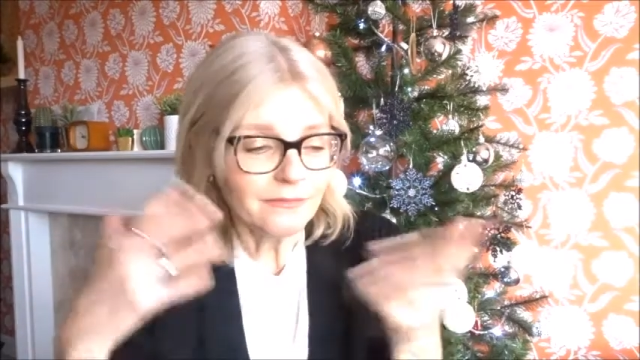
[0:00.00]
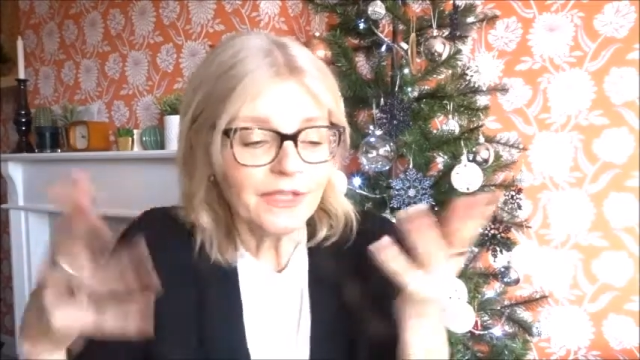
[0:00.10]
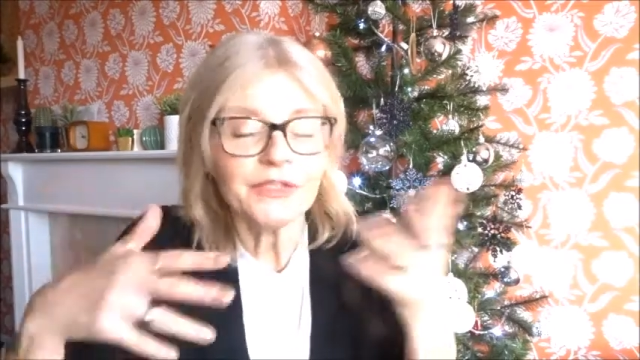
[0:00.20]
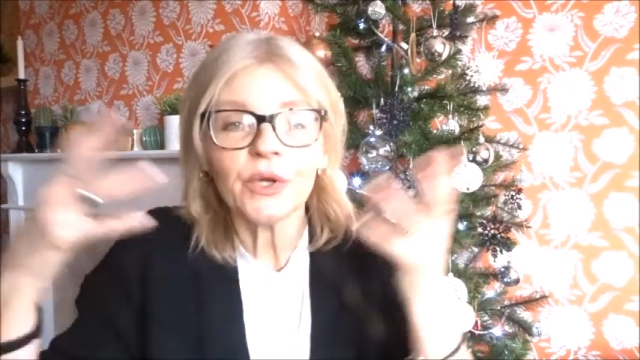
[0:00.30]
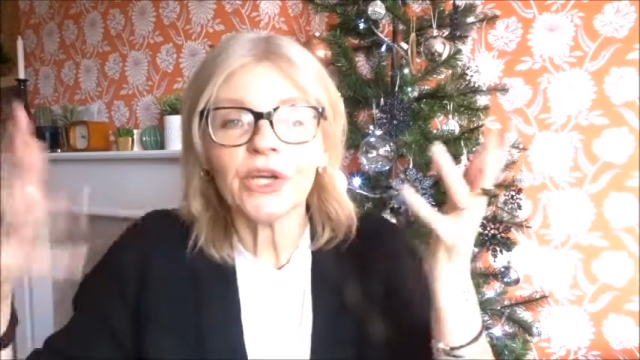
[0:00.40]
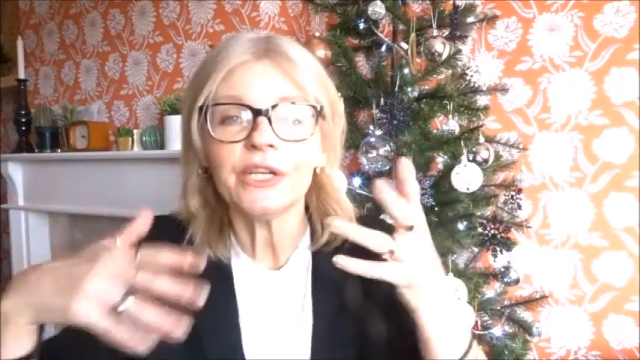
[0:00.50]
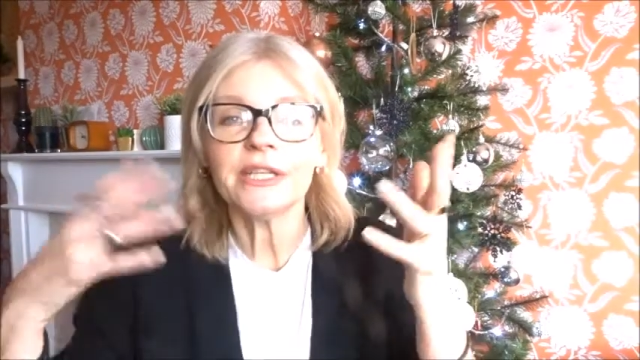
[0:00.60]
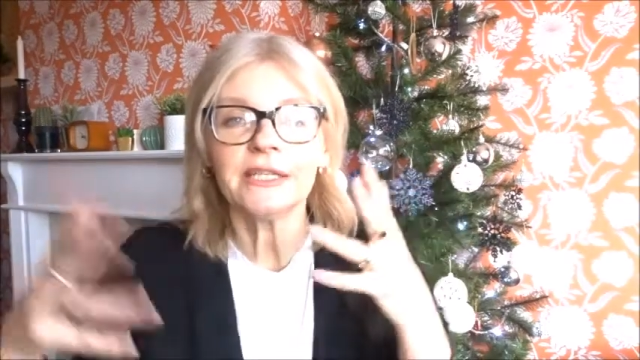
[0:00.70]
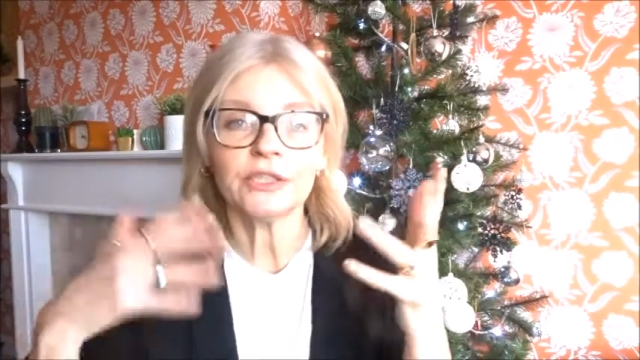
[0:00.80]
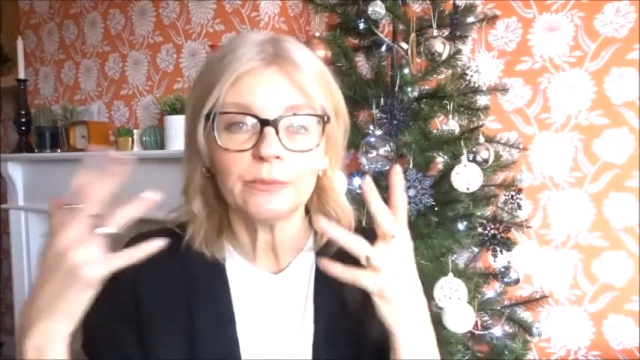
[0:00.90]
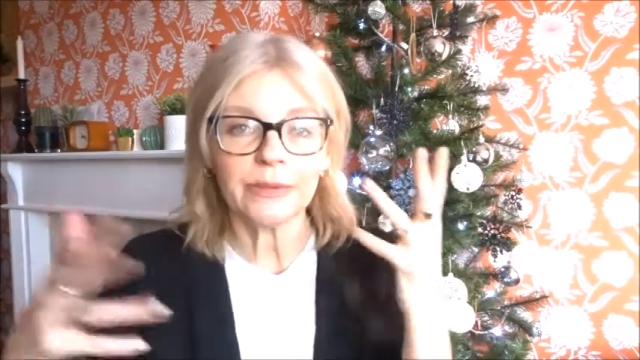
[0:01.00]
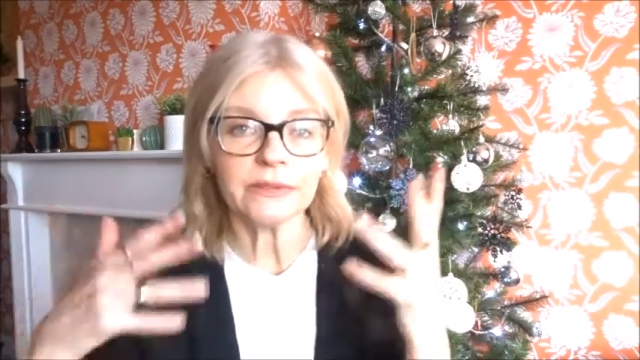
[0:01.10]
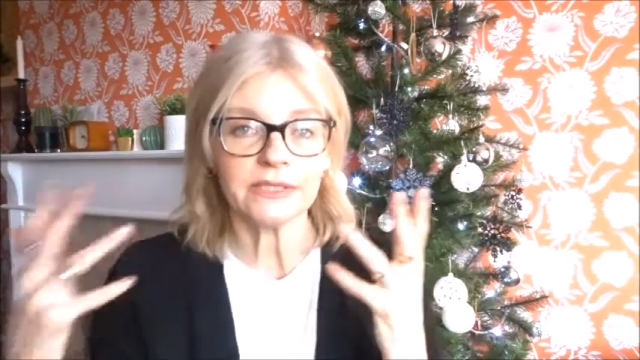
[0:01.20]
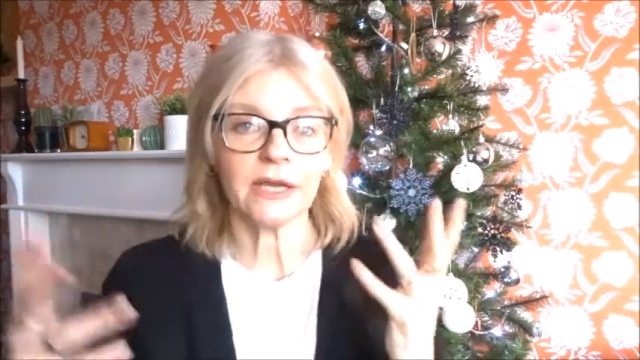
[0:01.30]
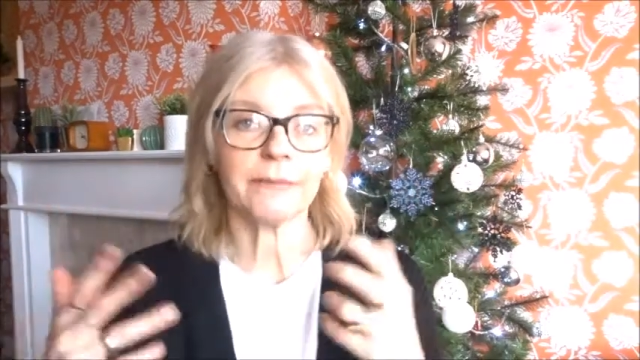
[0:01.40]
So I kind of think just
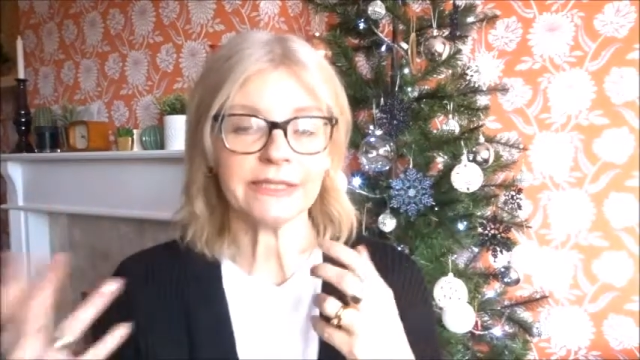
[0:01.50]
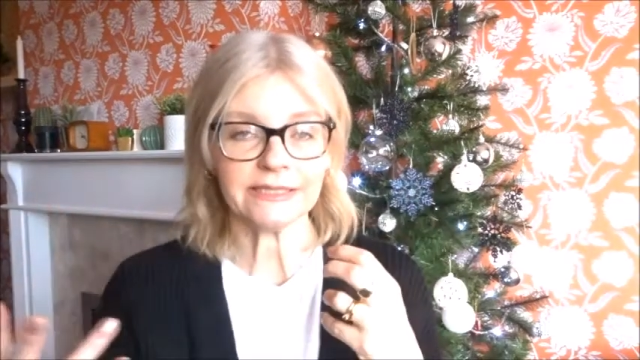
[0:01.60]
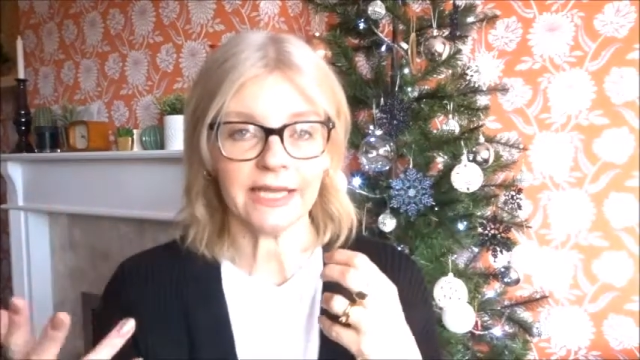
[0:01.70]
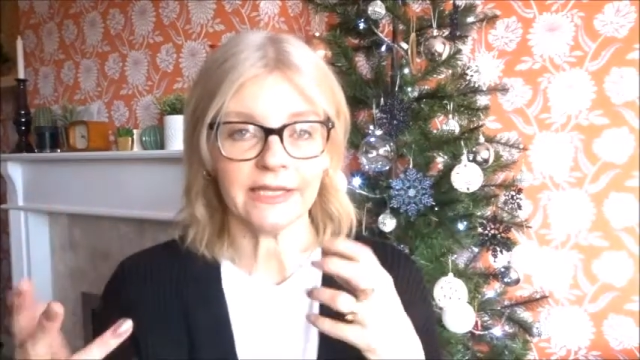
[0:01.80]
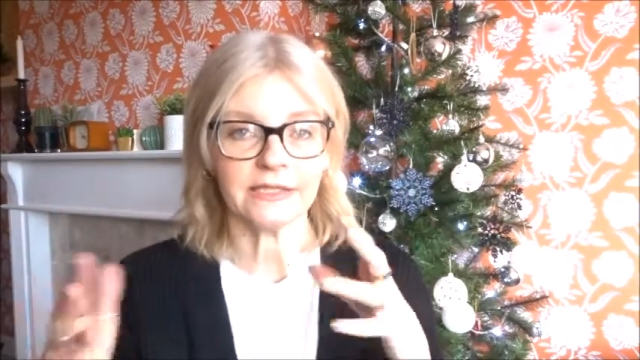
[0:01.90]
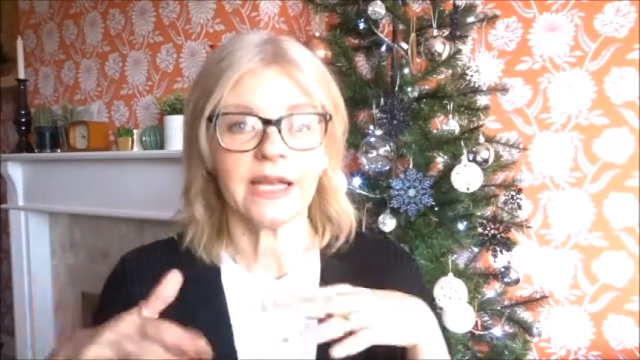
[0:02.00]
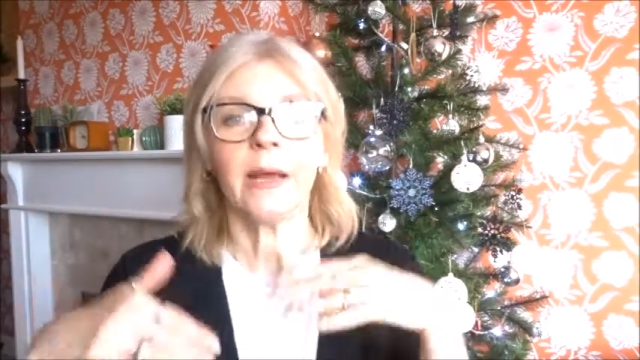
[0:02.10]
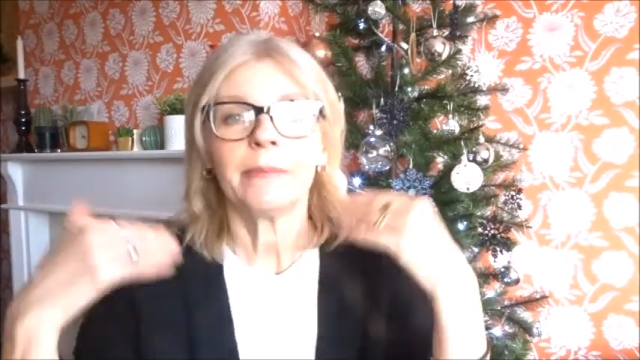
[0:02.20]
building up these layers,